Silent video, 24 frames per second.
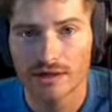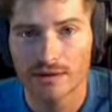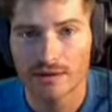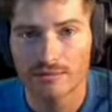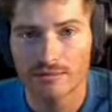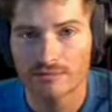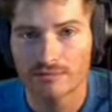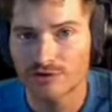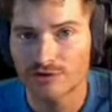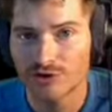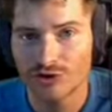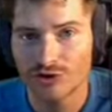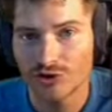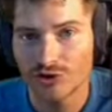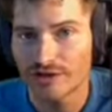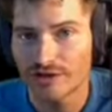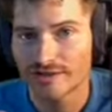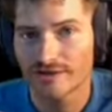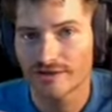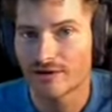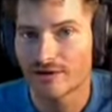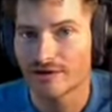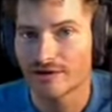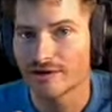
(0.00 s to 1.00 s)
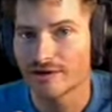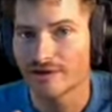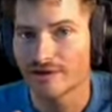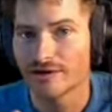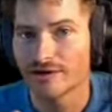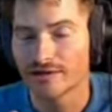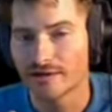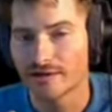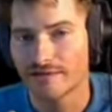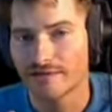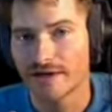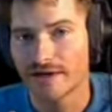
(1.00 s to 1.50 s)
To-do lists aren't
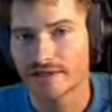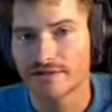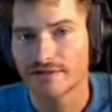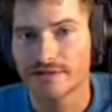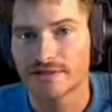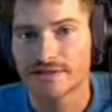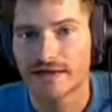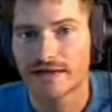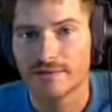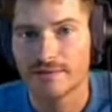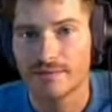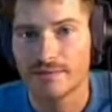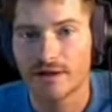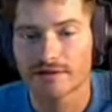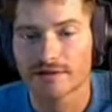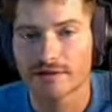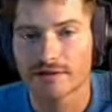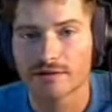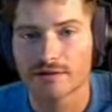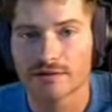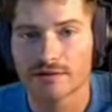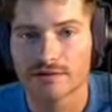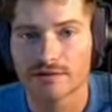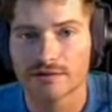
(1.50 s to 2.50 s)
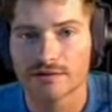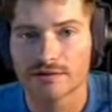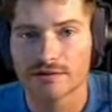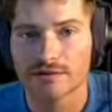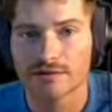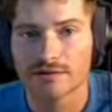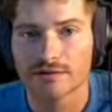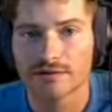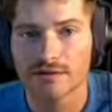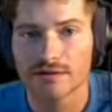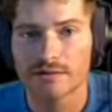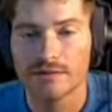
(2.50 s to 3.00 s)
nearly as effective as time boxing.
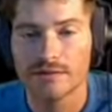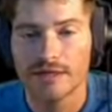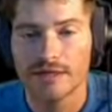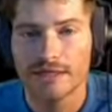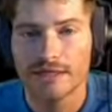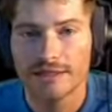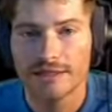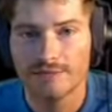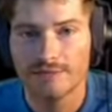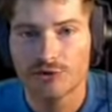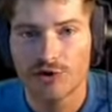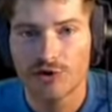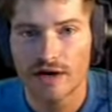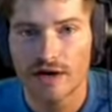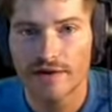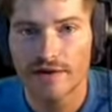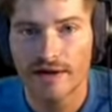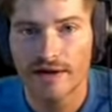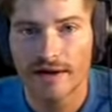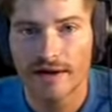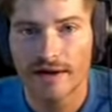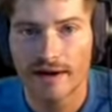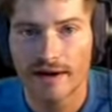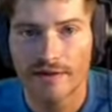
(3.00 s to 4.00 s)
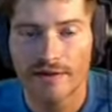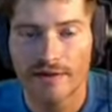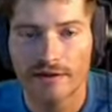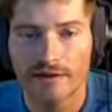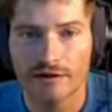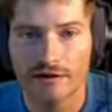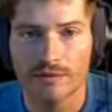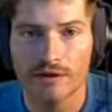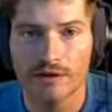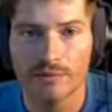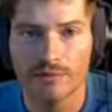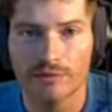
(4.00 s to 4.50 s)
So try that out. I think
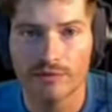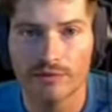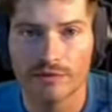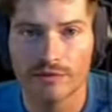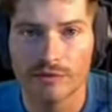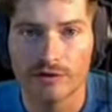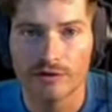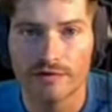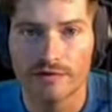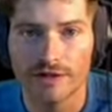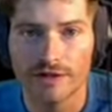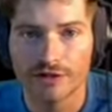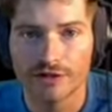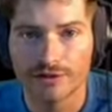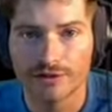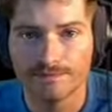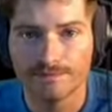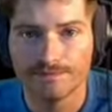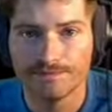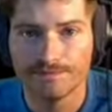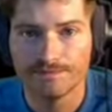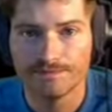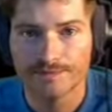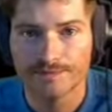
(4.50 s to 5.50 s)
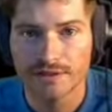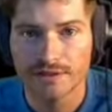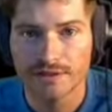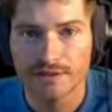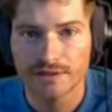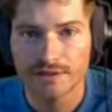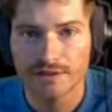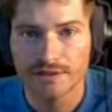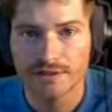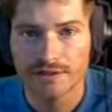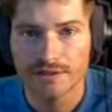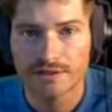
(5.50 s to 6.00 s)
it'll help you with motivation.
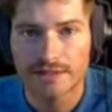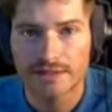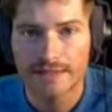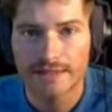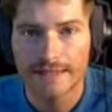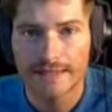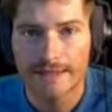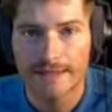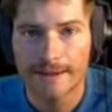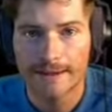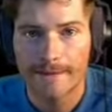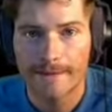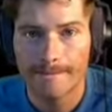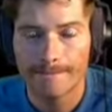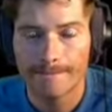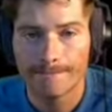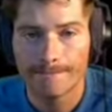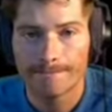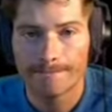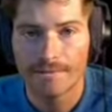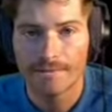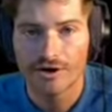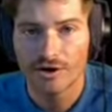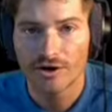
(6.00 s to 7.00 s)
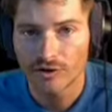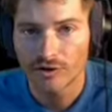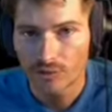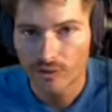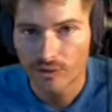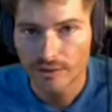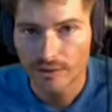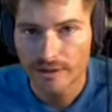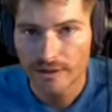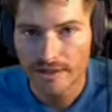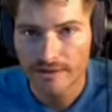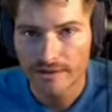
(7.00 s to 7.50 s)
Another
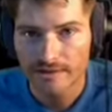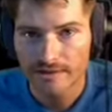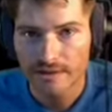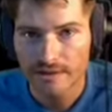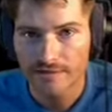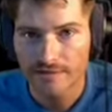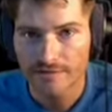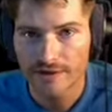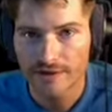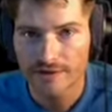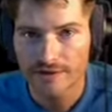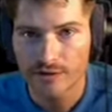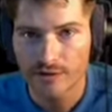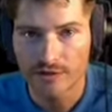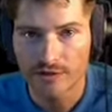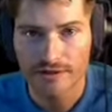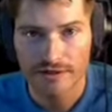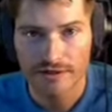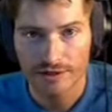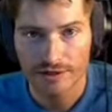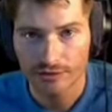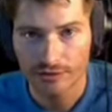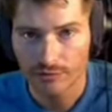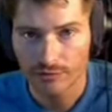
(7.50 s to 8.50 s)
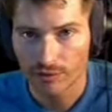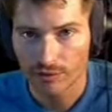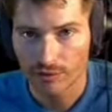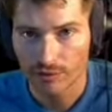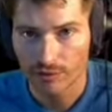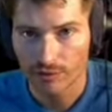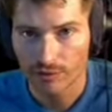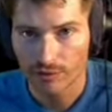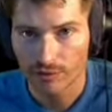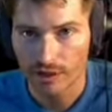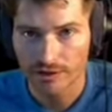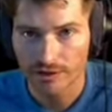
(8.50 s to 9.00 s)
one is, if they don't assign you a
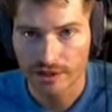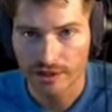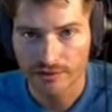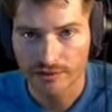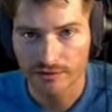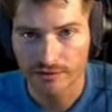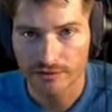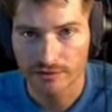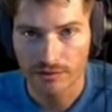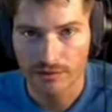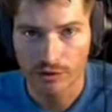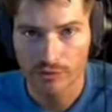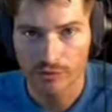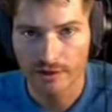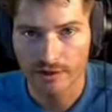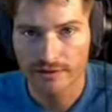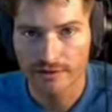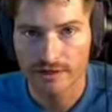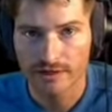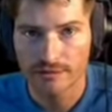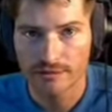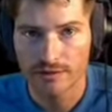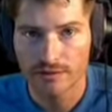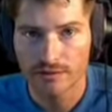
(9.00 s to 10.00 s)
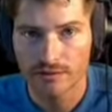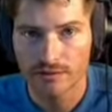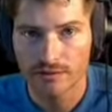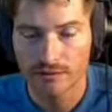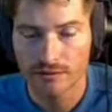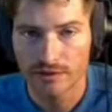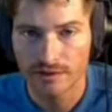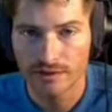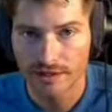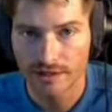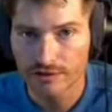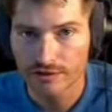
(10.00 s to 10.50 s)
project or a homework assignment,
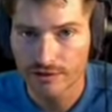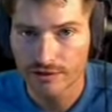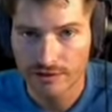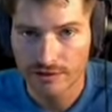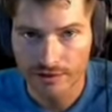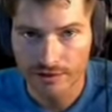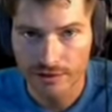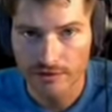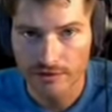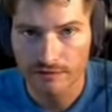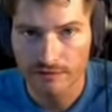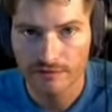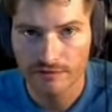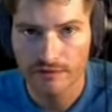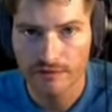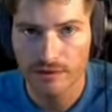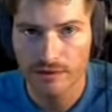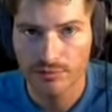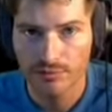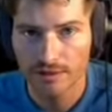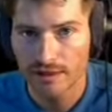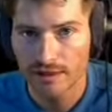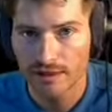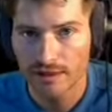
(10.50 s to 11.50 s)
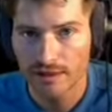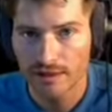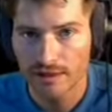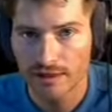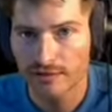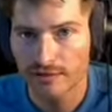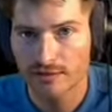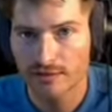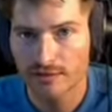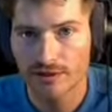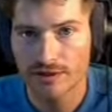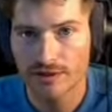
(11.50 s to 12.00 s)
assign it to yourself. Apply the
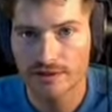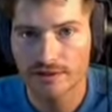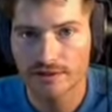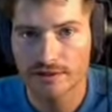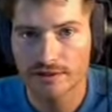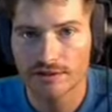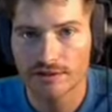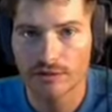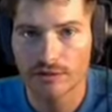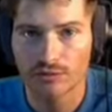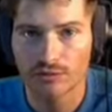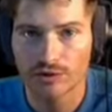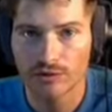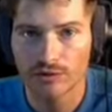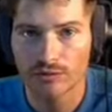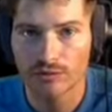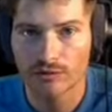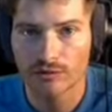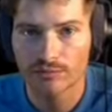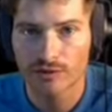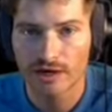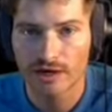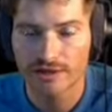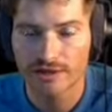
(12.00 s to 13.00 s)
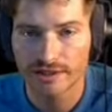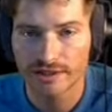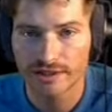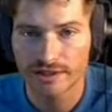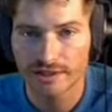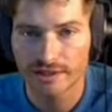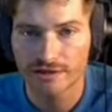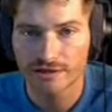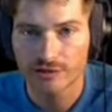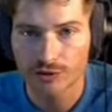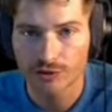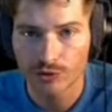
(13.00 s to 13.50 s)
learnings in a real world
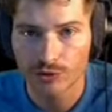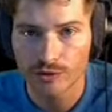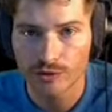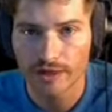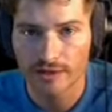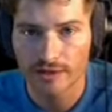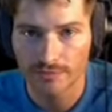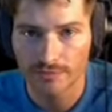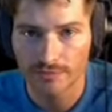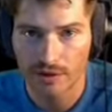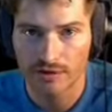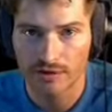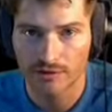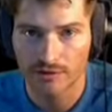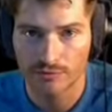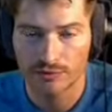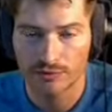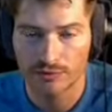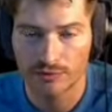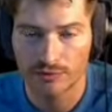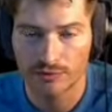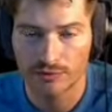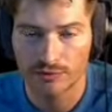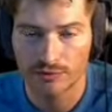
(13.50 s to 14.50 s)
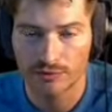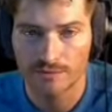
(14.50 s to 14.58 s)
project as soon as possible.